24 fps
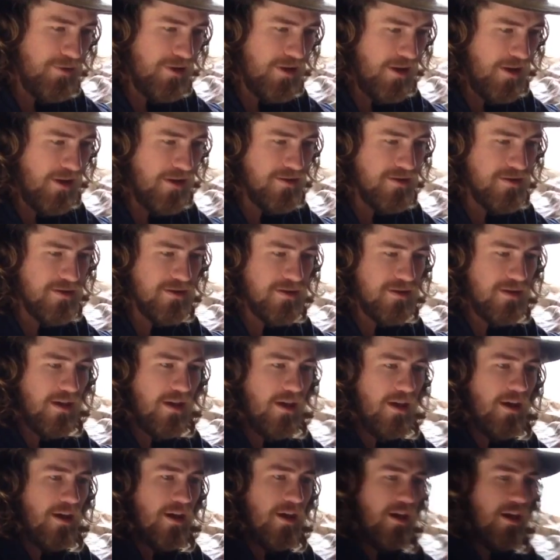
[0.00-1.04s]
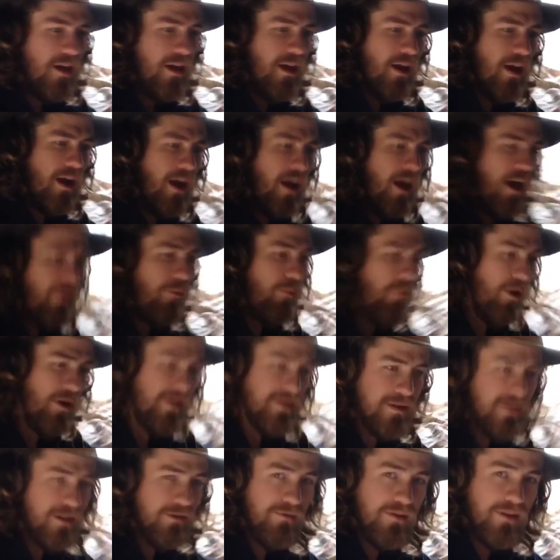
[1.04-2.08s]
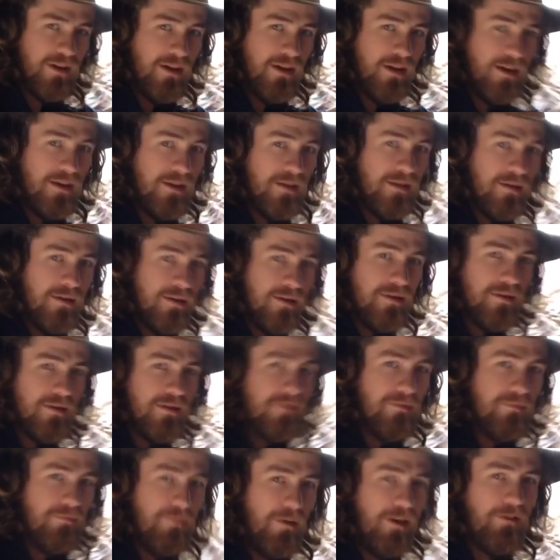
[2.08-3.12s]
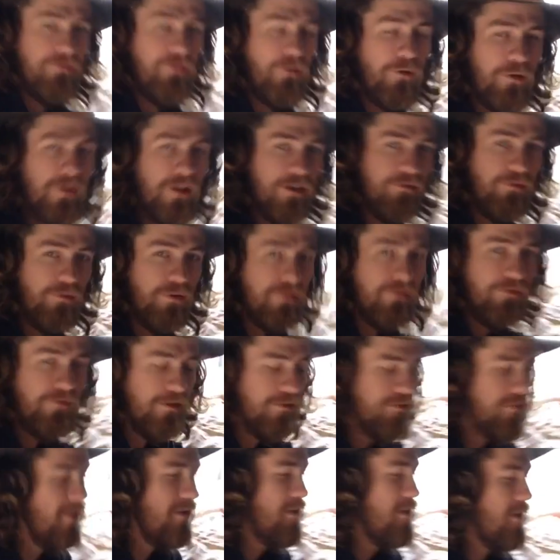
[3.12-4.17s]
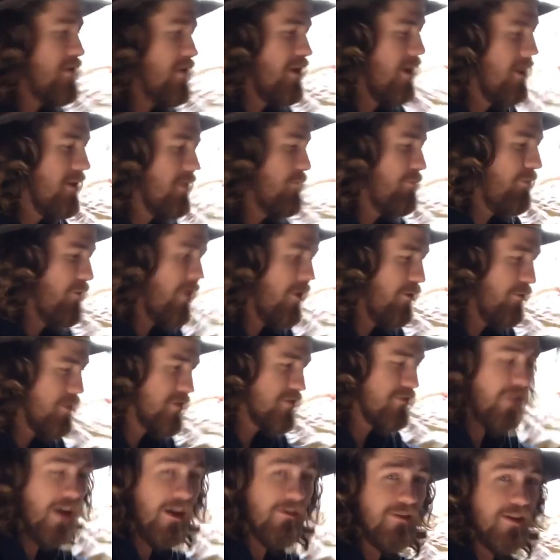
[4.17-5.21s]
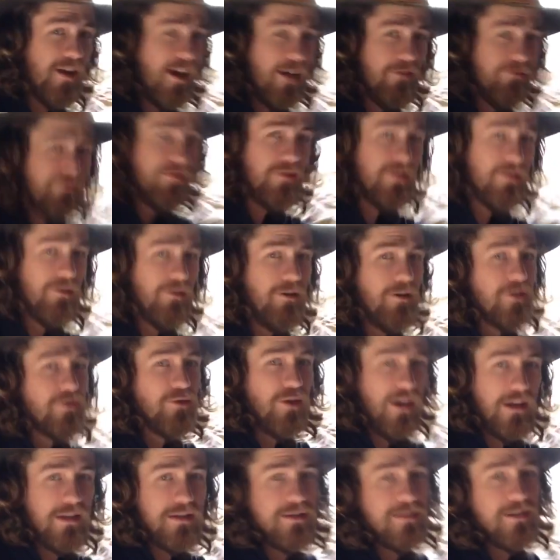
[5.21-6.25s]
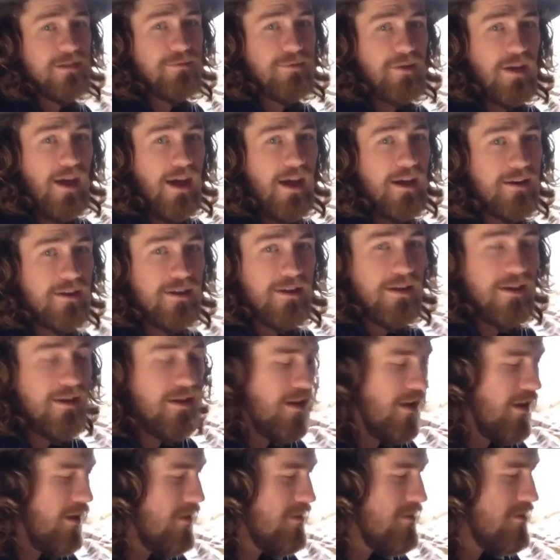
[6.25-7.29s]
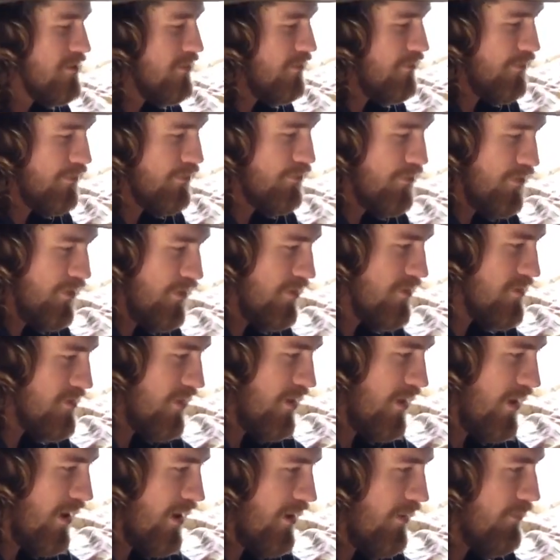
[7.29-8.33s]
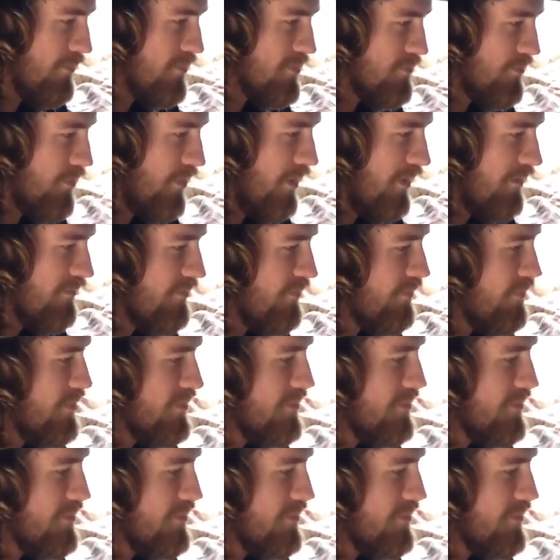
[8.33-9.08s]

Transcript: because I was living in my Ford F-150 and the bed was 5.5 feet long, so I had to sleep diagonally, and so 3 years of that was rough.